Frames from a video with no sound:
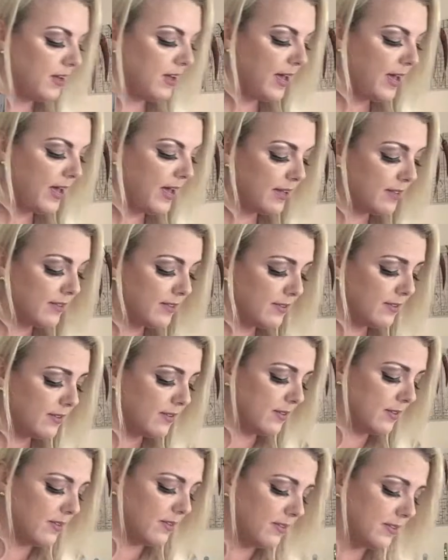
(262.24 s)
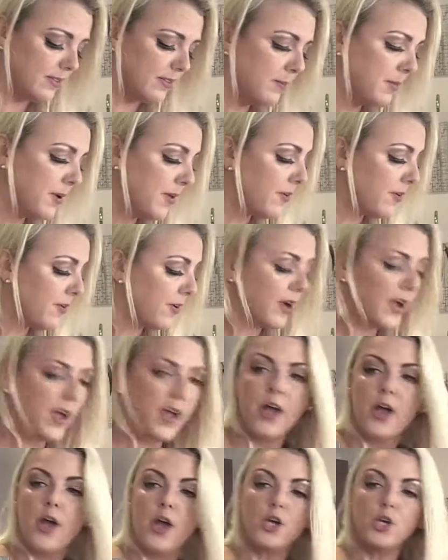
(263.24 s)
And some other
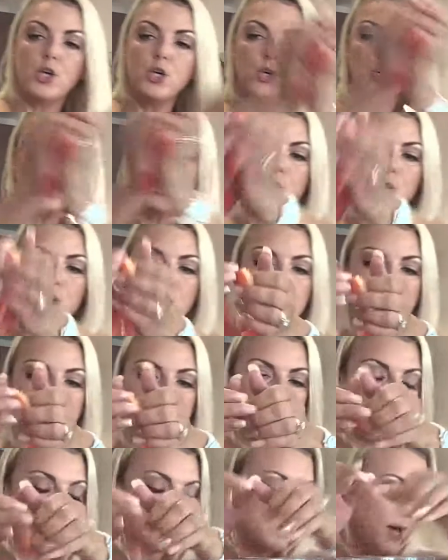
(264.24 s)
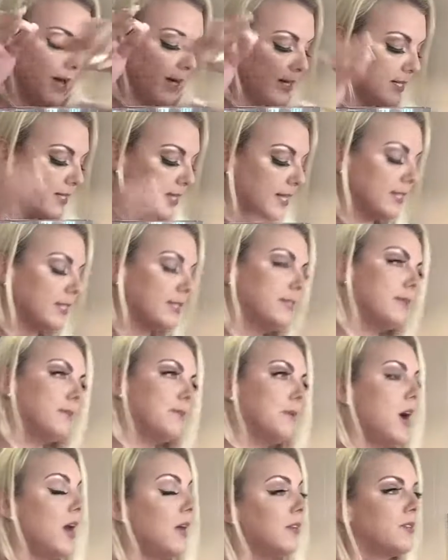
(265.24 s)
usual suspects and
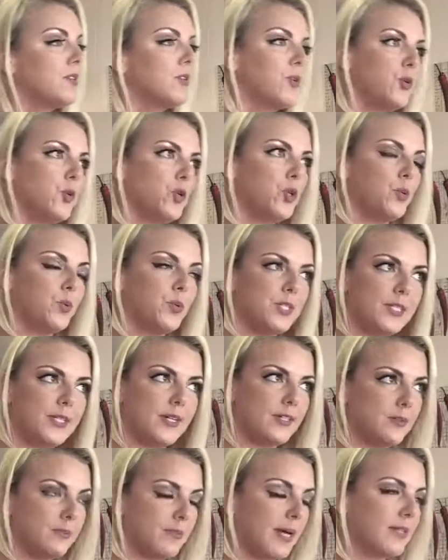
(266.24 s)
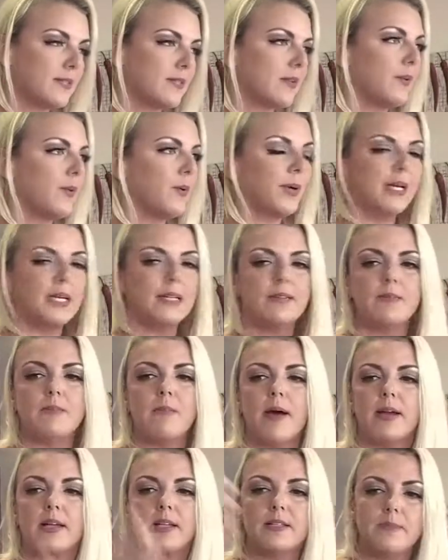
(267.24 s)
some not so usual suspects are going into
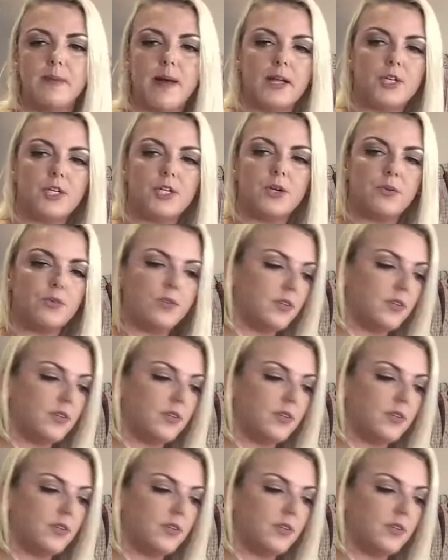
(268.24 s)
my gazpacho